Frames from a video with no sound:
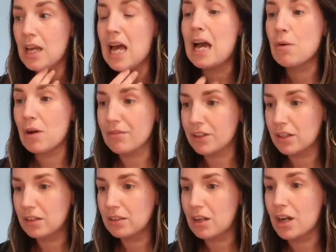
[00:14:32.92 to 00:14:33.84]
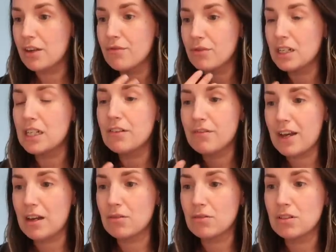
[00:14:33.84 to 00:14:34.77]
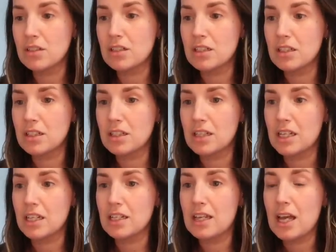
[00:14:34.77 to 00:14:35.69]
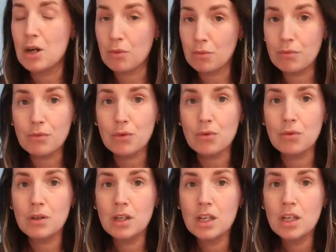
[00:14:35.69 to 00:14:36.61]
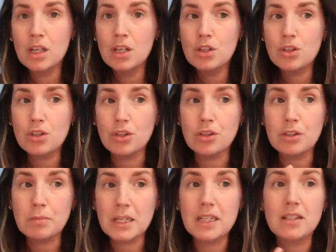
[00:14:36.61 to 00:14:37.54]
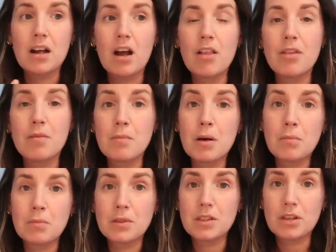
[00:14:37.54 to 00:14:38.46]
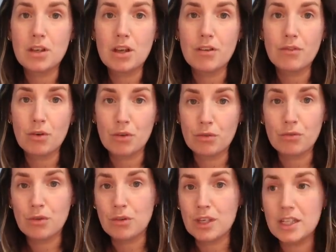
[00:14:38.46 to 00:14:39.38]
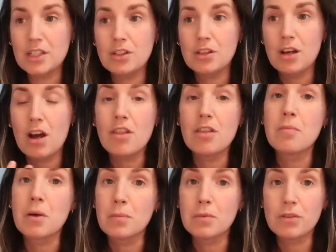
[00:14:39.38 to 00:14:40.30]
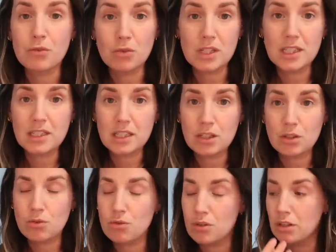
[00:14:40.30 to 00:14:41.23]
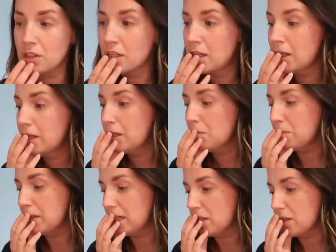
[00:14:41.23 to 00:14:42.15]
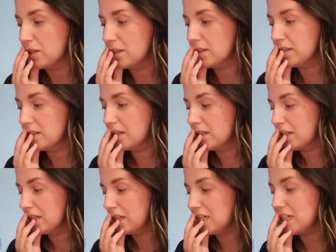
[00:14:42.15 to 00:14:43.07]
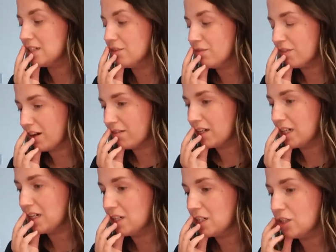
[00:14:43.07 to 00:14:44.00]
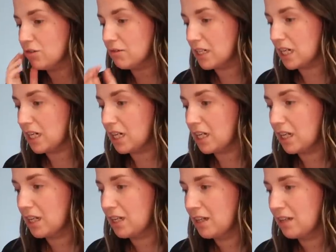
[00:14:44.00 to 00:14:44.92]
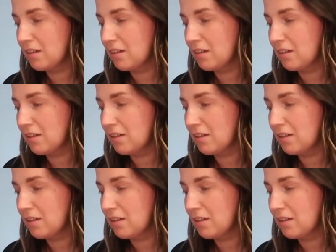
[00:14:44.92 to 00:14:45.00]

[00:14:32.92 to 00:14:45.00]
However, I've really found it helpful to speak to other mums that have gone through this, other mums of autistic children, because it's a very unique